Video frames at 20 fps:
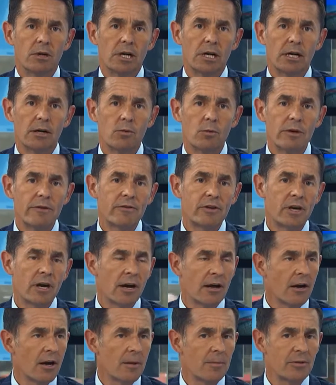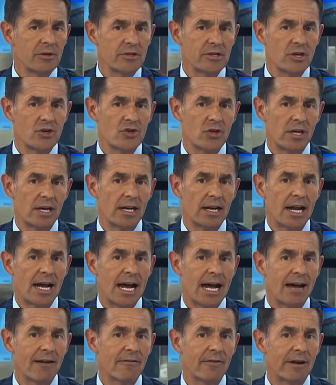We've cut our position in
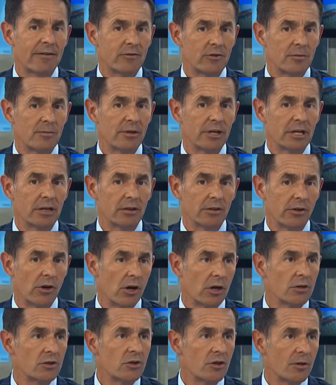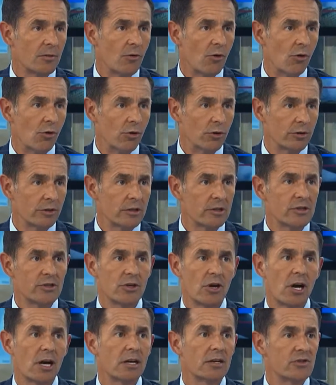half after being a long-term holder.
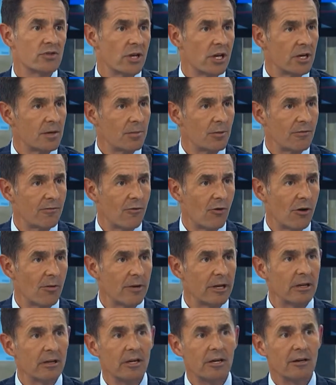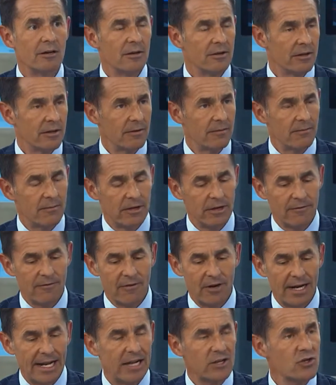Stock is underperforming. The
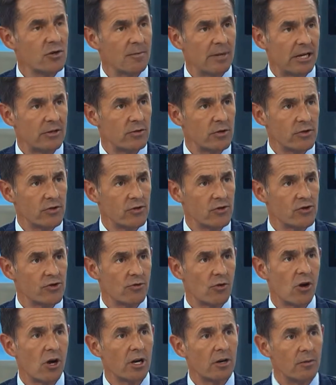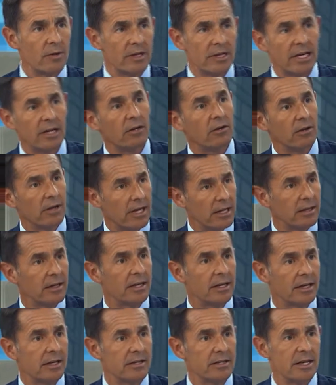financial metrics are strong and we think are likely to
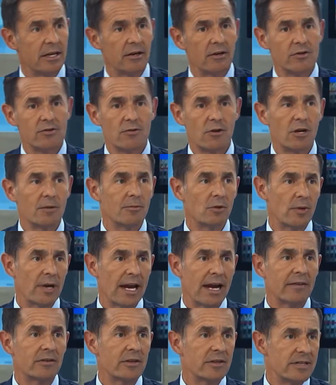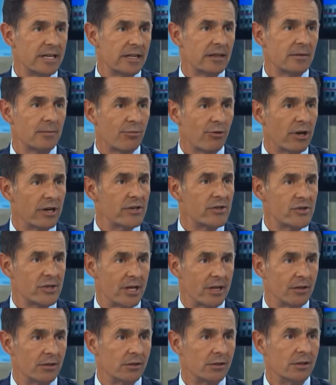continue to strong, but we have to take the price
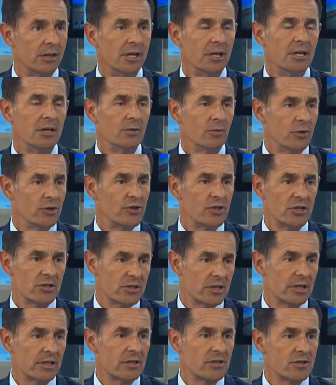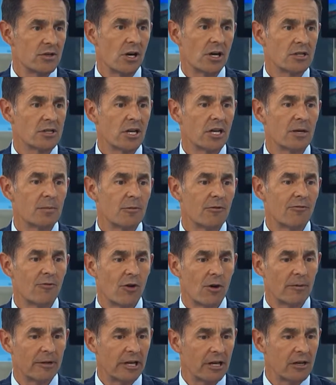signal, which is that the stock's
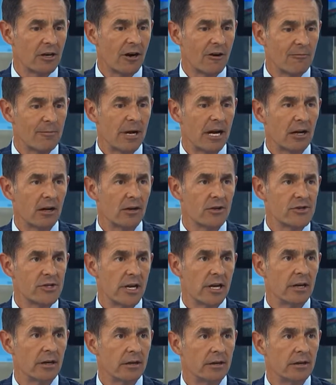underperforming, and carve back our stake.